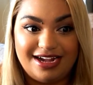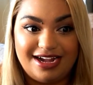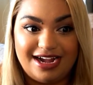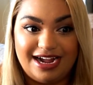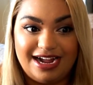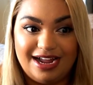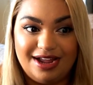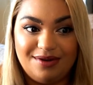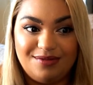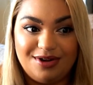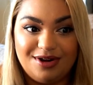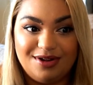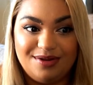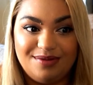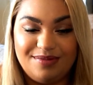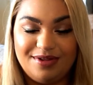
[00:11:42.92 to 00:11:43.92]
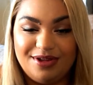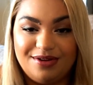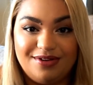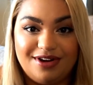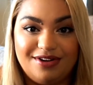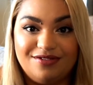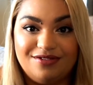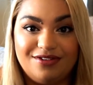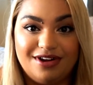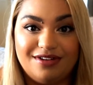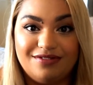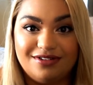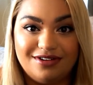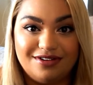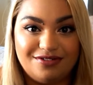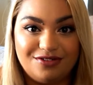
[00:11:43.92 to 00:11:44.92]
I want to be around
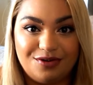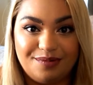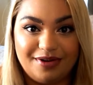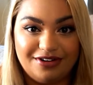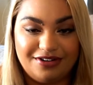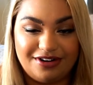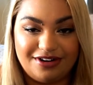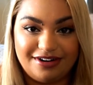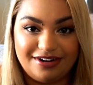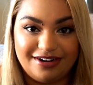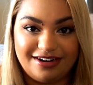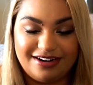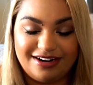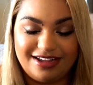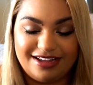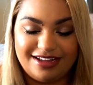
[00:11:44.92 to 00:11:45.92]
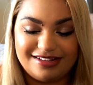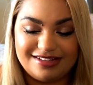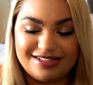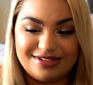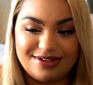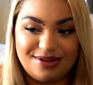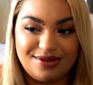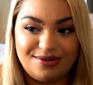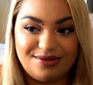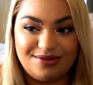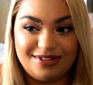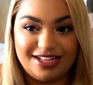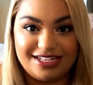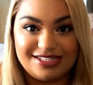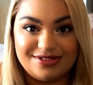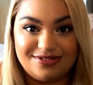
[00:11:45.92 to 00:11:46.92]
forever for my daughter, and so
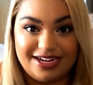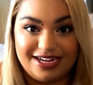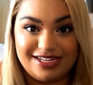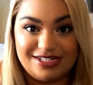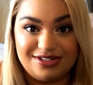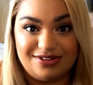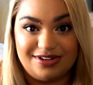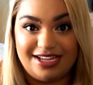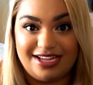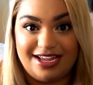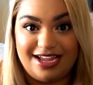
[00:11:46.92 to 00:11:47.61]
that's why I do it.